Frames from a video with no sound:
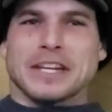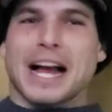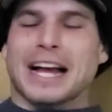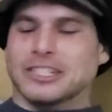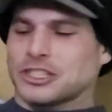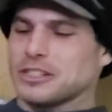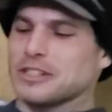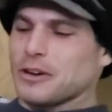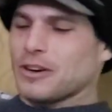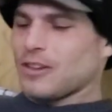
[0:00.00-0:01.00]
Yeah, it should
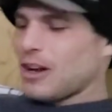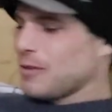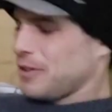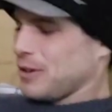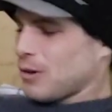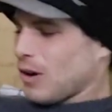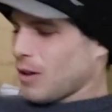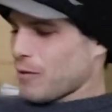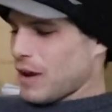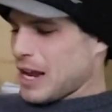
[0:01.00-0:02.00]
go along with your
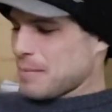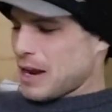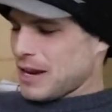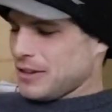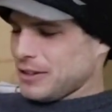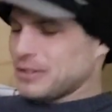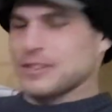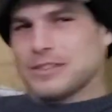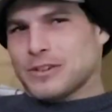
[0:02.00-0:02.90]
qualifying miles.